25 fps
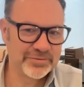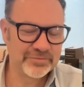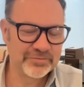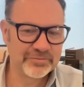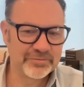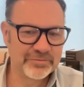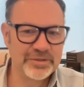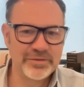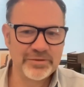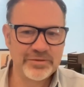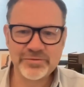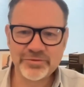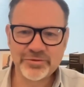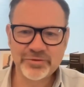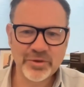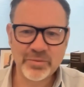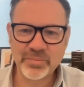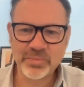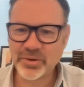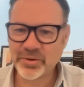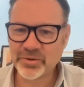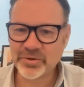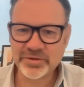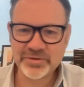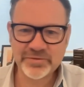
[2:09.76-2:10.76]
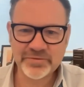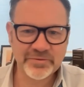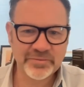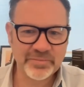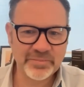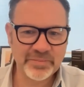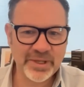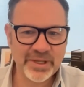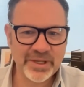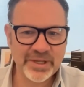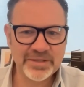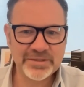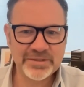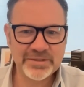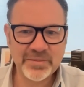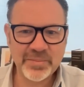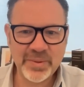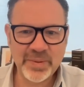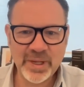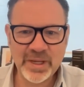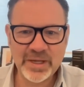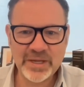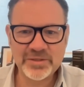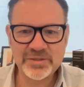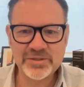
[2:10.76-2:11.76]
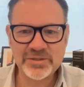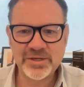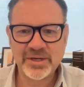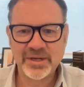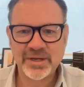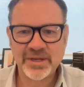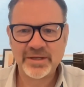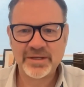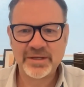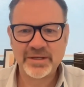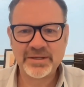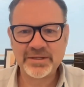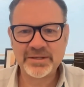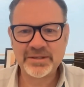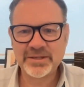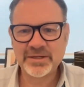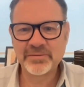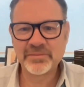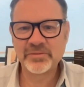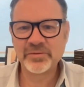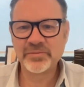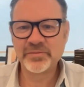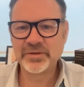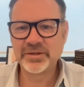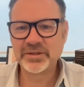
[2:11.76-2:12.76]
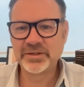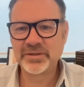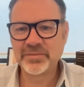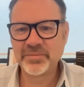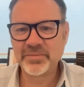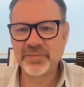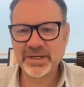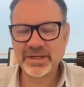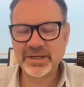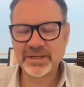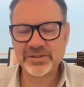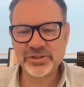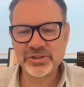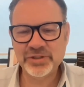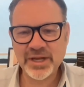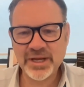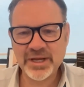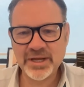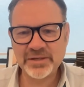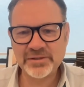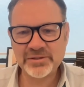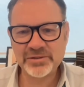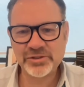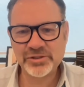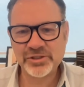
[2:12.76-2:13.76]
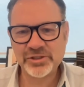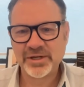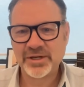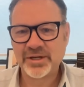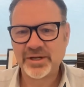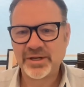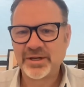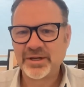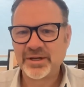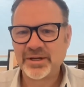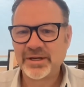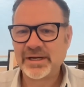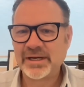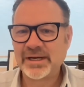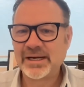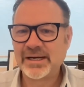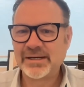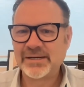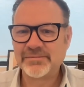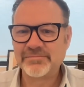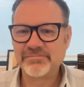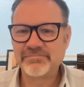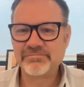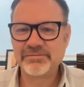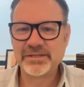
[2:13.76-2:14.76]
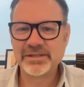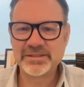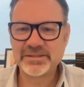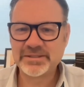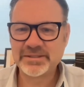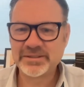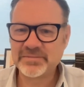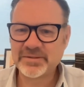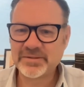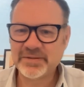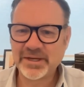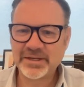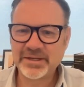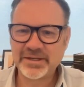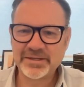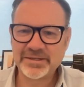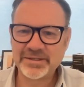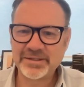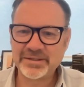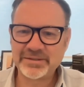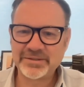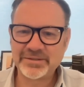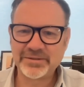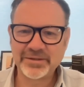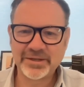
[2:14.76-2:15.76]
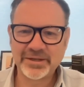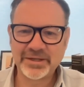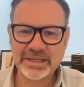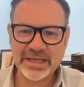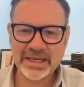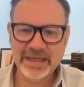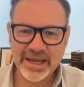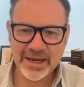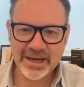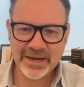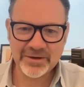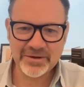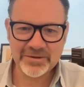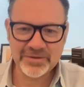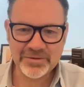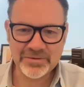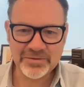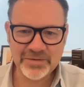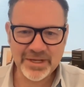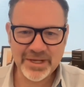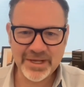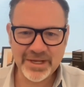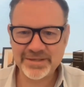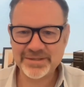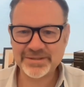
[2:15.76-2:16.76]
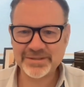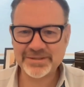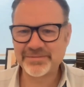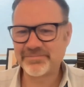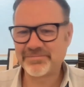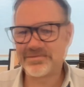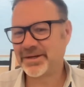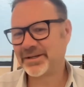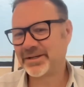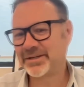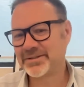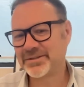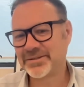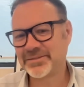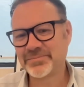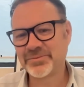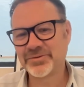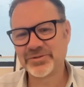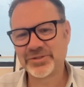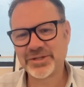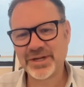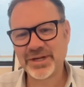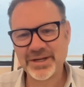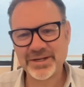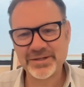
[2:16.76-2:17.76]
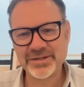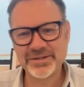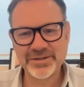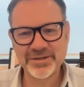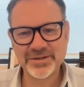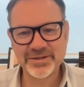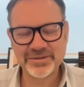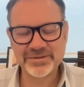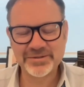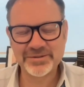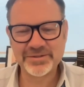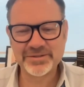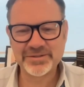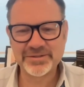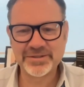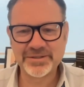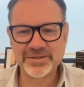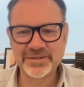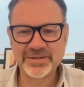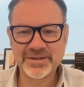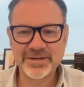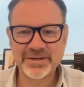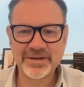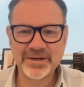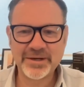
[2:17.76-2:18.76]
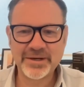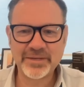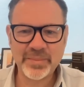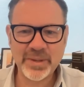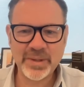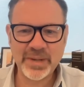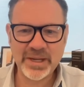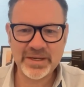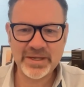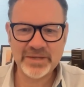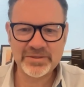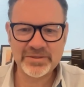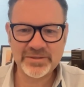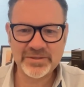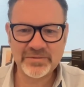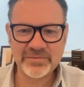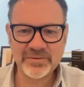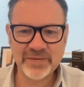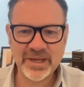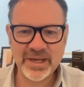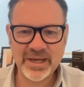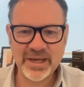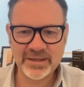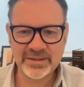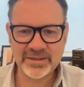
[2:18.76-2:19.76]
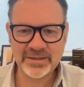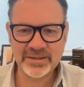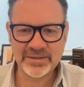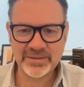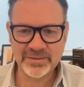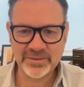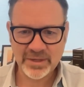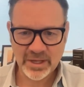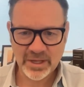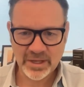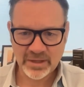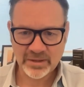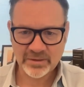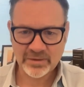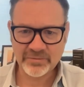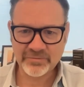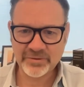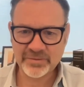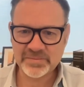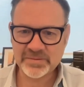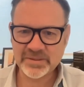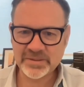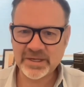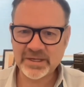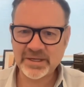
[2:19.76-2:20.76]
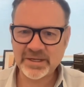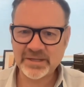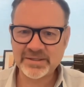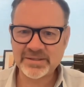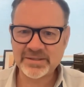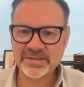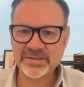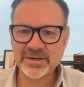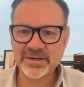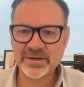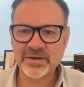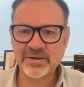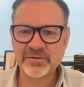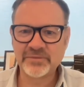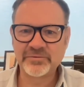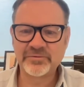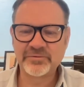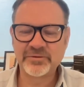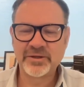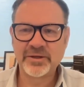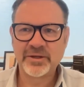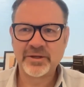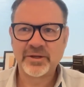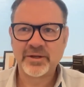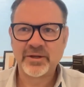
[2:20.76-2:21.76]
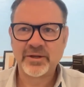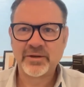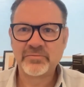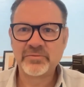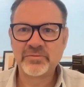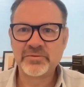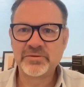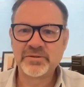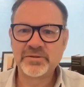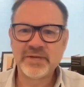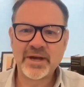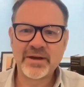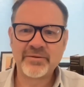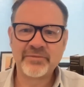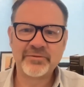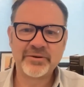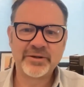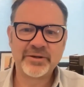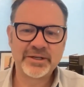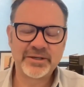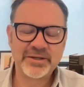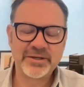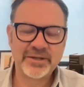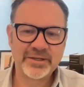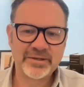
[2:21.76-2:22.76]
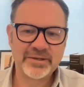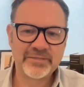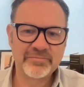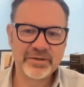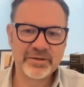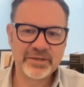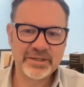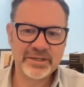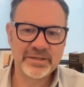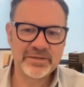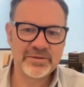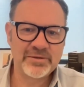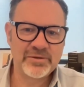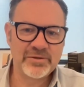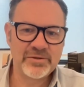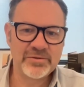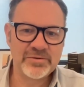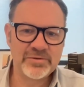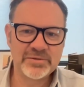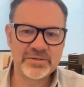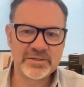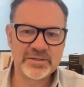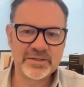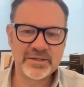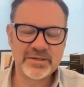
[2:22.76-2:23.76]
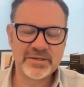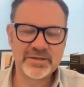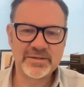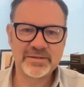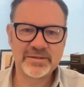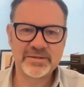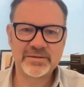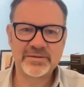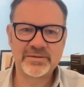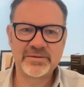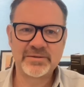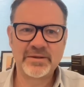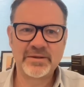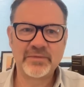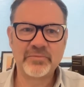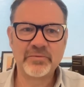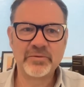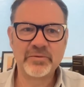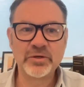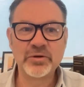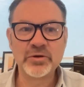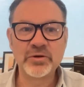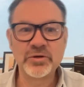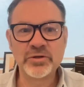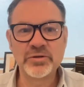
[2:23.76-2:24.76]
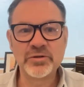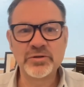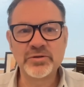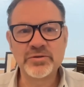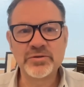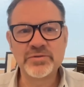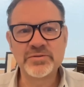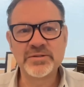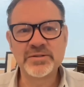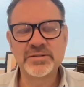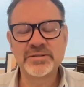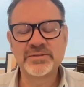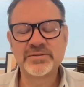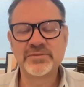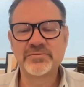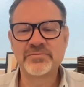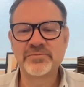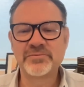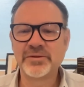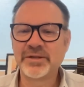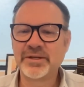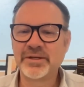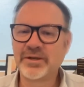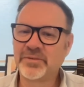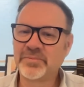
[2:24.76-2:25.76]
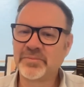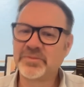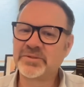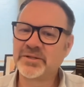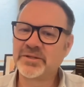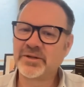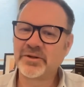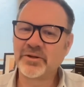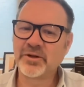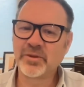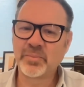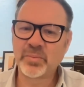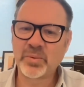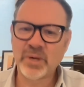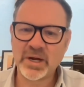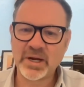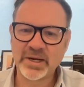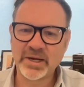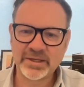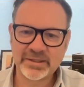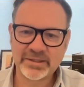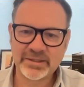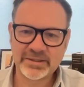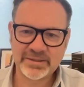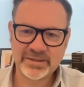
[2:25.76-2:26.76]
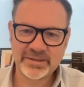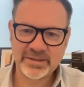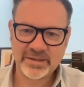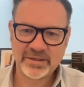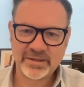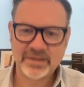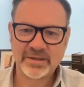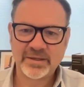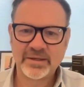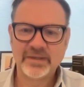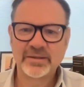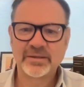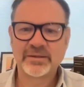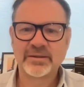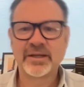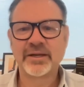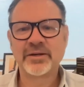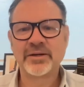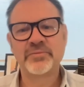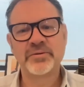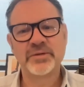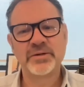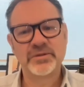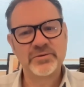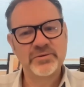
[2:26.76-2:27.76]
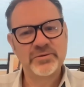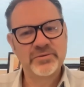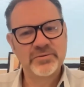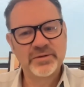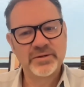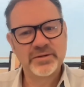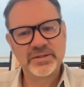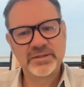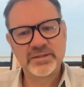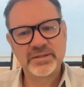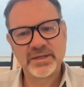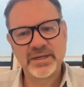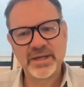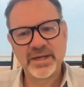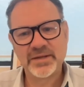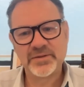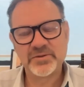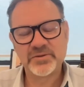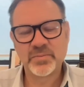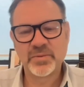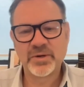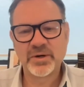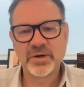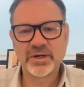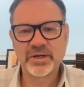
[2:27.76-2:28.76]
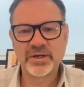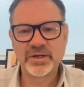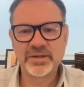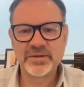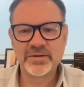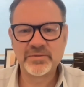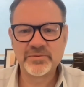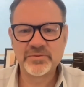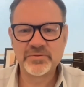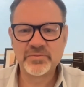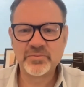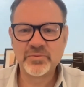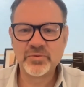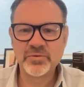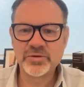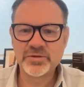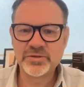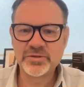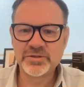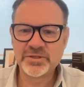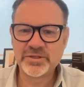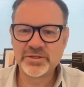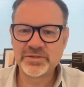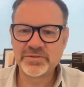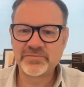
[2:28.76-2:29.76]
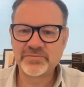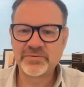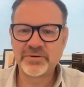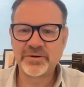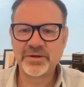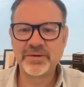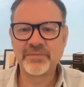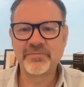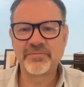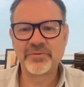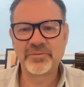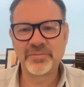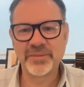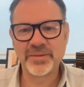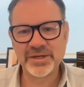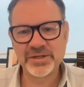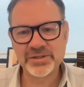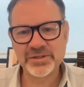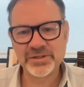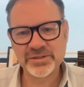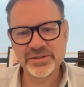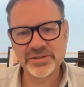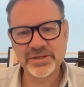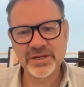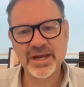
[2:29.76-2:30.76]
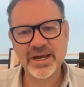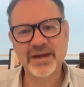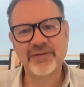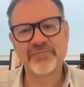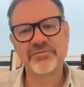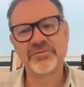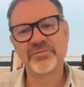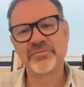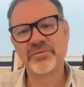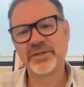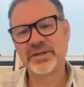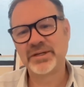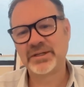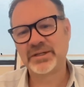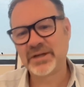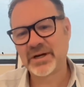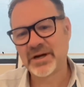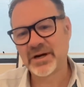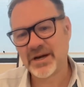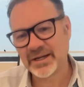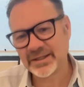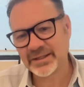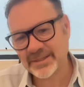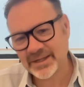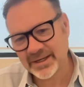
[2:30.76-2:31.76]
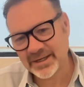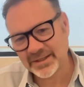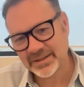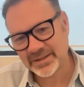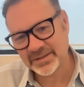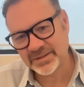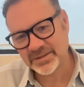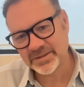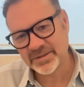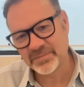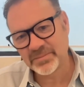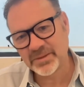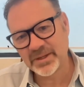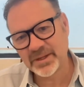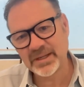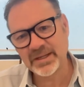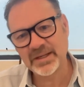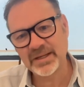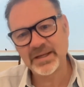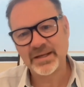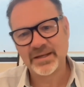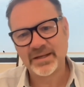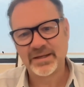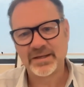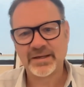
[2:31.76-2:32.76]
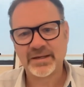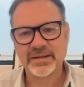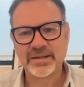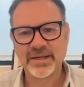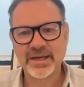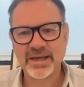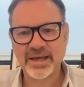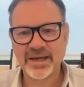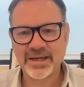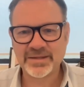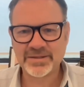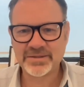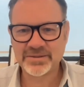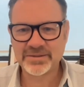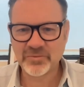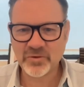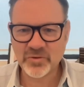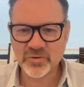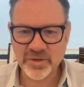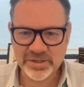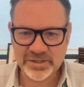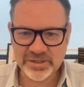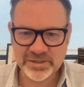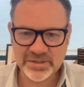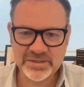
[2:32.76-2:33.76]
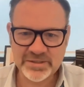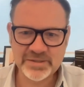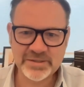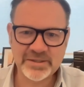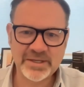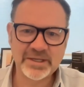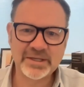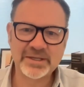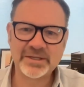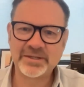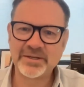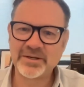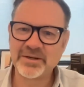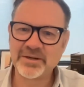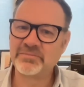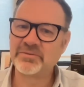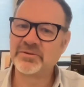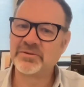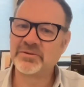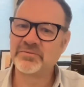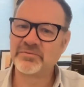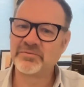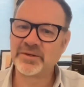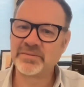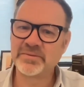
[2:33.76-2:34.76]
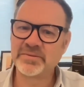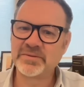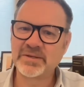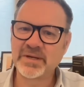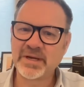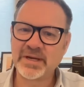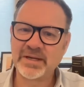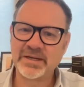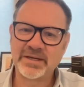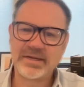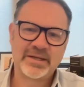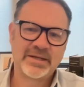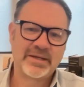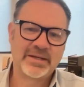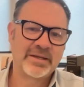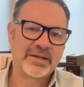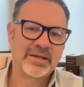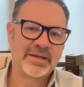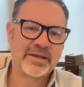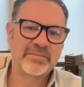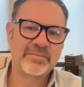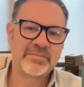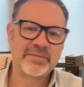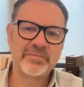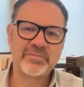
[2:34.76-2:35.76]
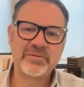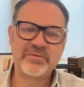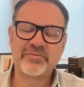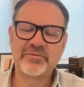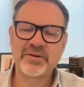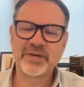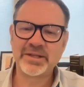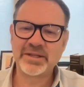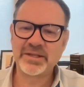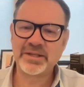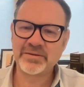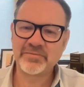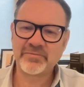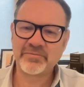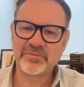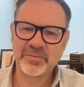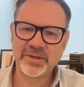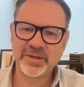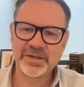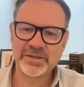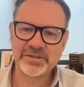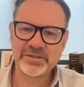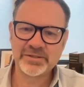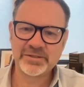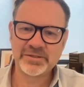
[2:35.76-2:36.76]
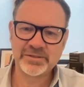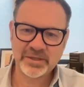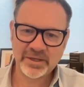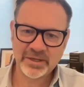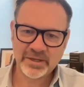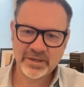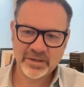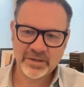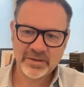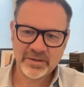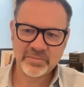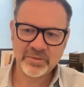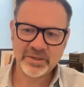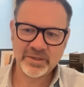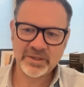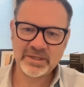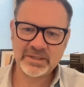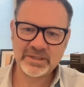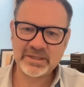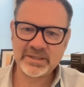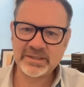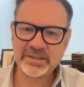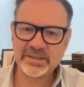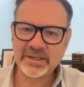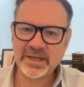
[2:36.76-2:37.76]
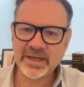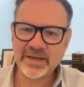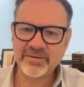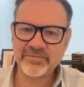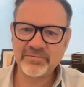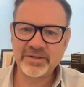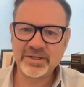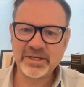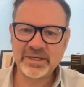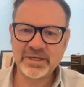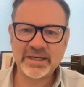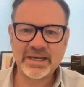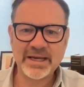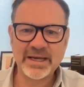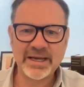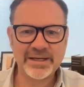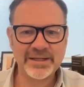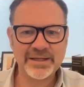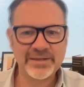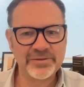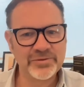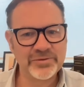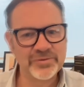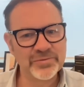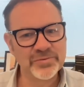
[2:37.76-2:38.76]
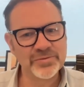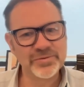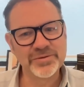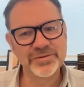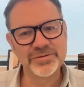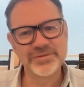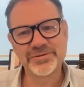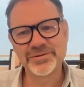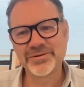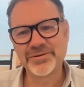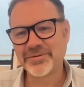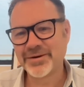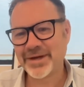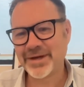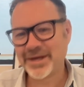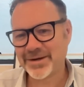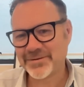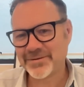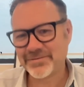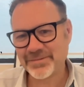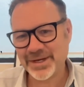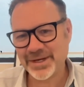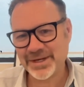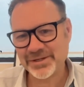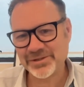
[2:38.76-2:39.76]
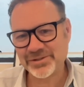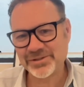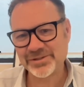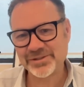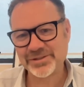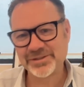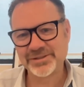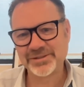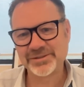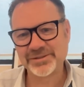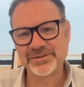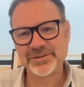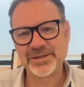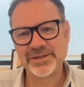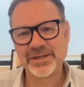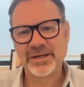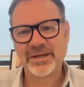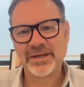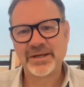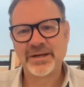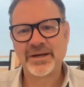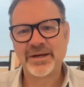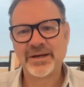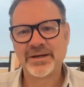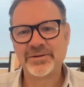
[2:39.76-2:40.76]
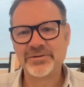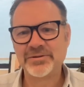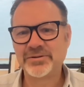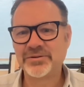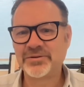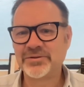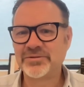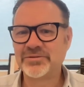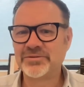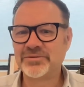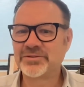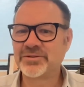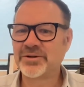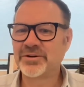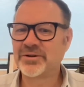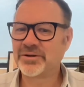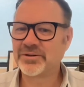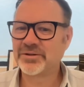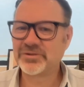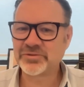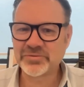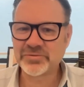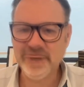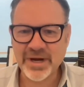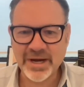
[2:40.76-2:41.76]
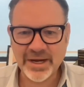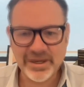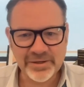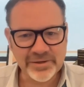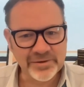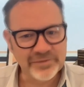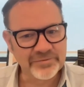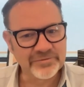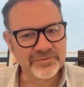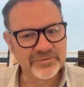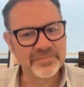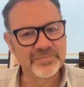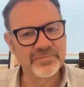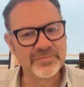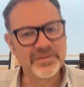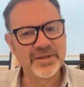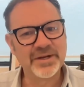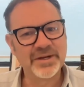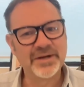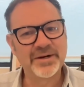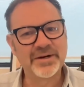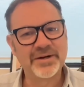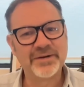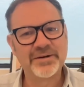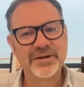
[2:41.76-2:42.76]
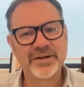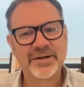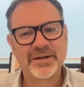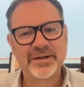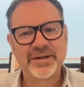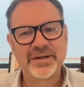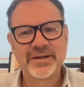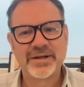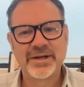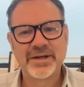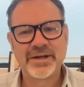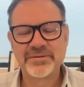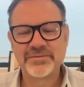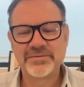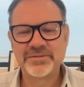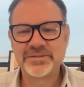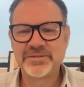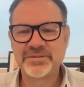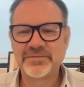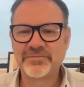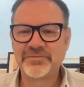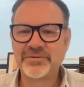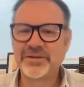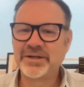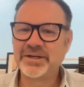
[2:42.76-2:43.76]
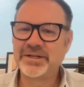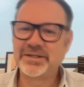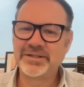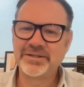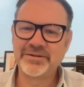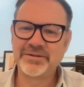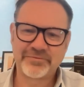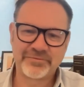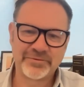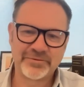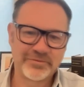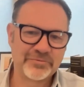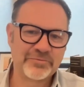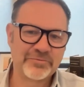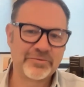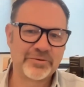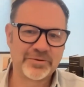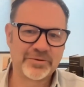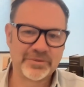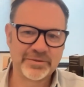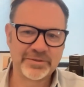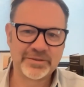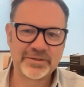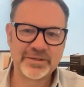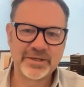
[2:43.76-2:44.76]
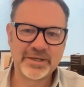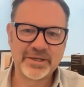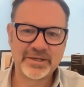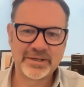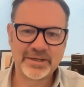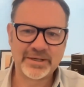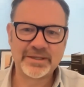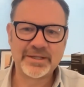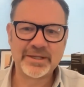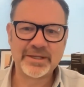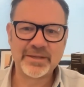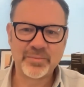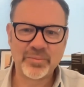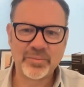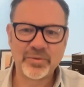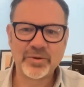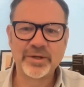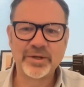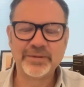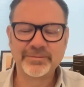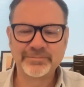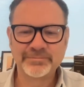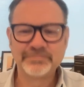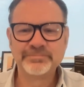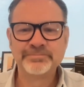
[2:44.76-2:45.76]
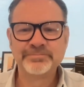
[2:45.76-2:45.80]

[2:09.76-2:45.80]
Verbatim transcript: reused components from page to page. Anytime we wanted to make a change, it seems like it took a day or 2 days to make a simple change on just a page that we had. So the website itself was not very good. We didn't use it. We couldn't use it to really help sell our product like we do in today's market. It was more just for information. After we had contacted somebody and they had some questions, they could come to the website and maybe find the information, but it didn't have any guided tours, no animation. You couldn't start a trial from there. Just a very different world at that point.